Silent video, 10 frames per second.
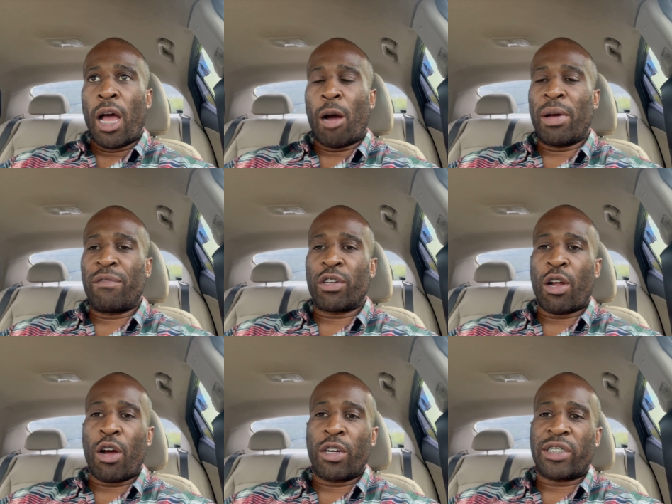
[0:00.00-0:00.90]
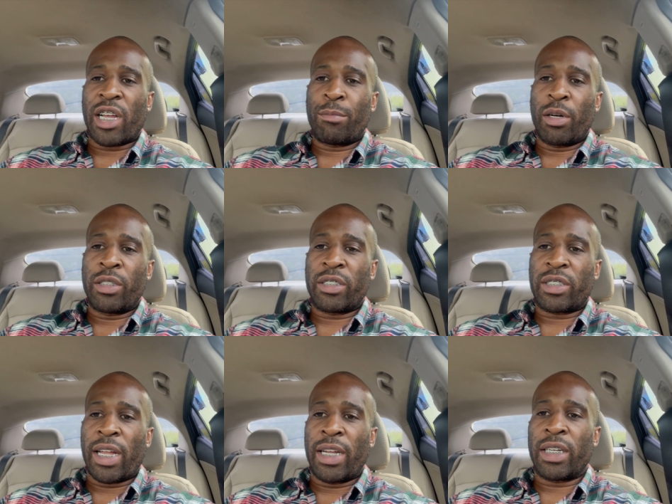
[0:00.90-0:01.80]
I'm having a hard time
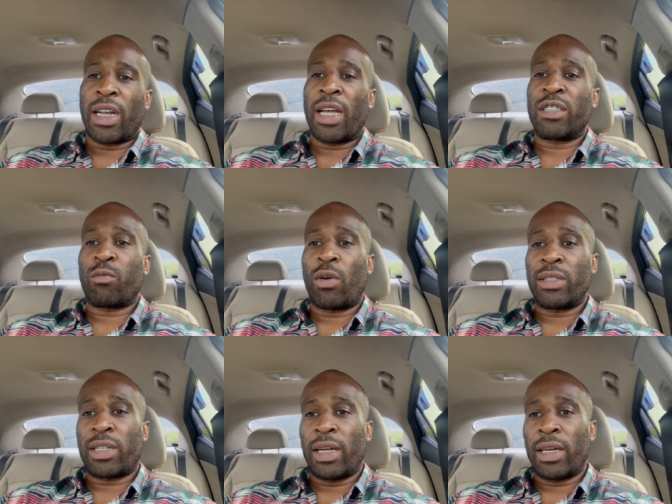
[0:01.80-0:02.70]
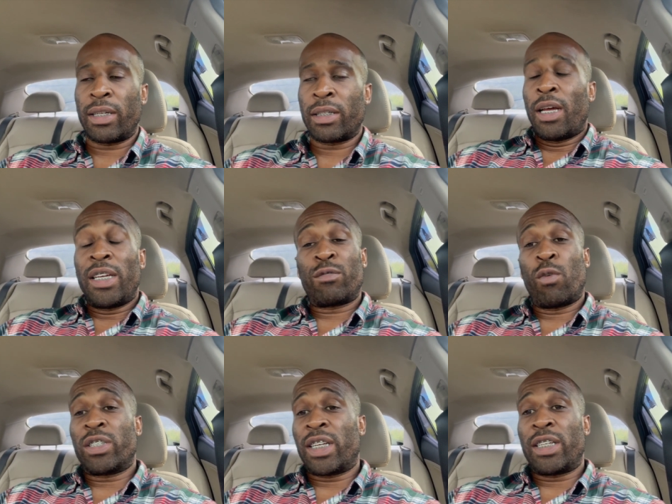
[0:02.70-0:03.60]
understanding now. It's one thing. It's
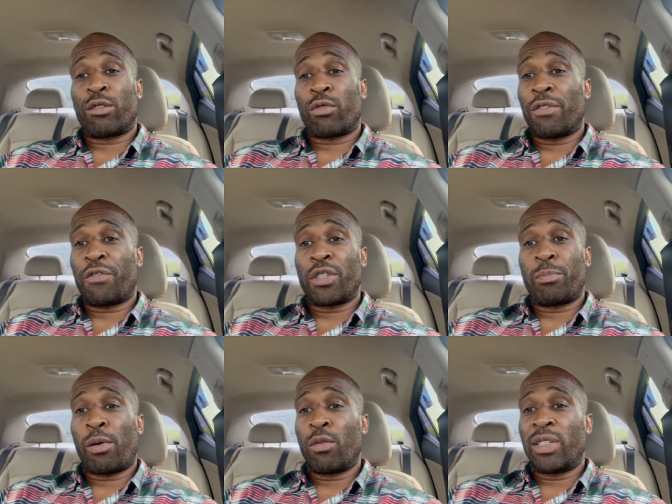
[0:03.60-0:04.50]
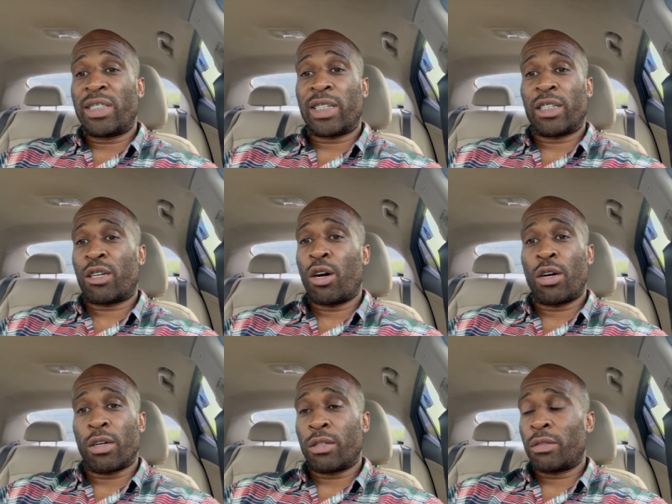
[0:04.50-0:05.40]
one thing to run from the police in a
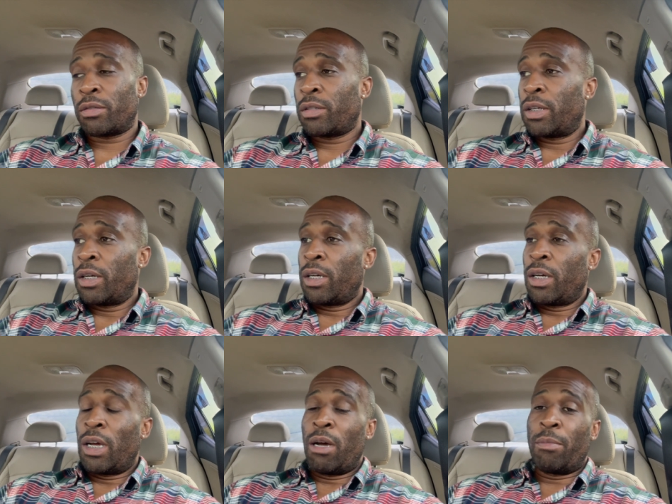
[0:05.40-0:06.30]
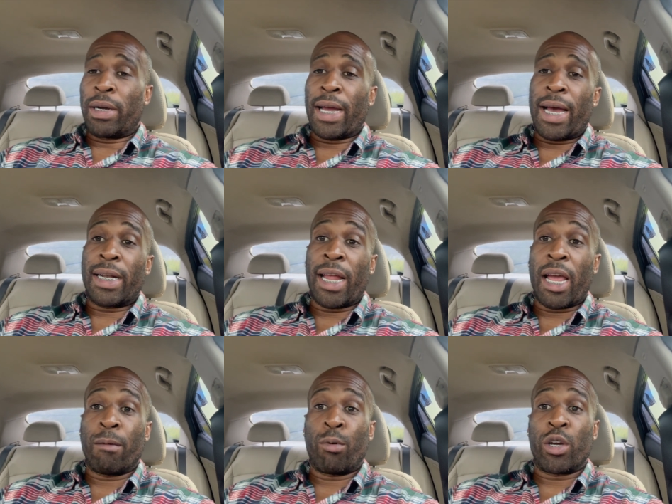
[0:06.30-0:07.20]
car, but
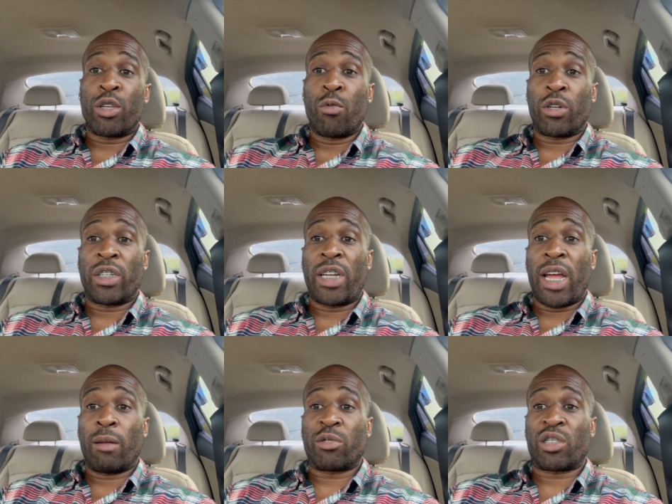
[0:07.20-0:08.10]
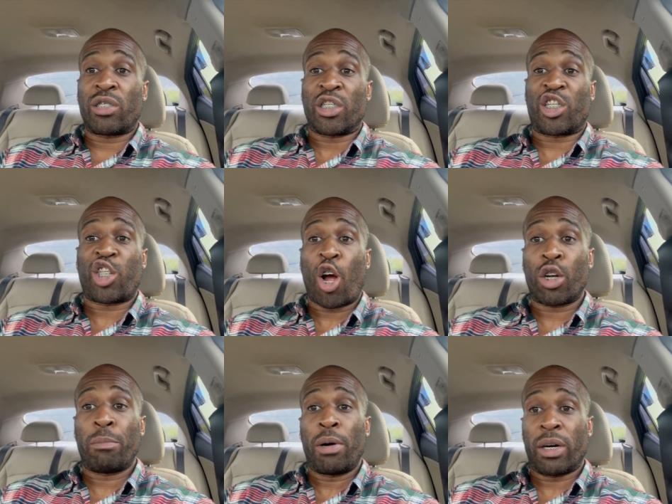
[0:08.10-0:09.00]
goddamn, boy, you on a damn a
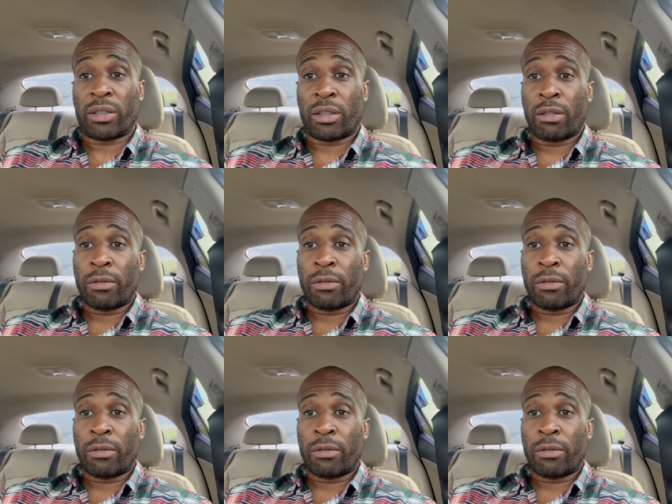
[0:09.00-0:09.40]
charter bus.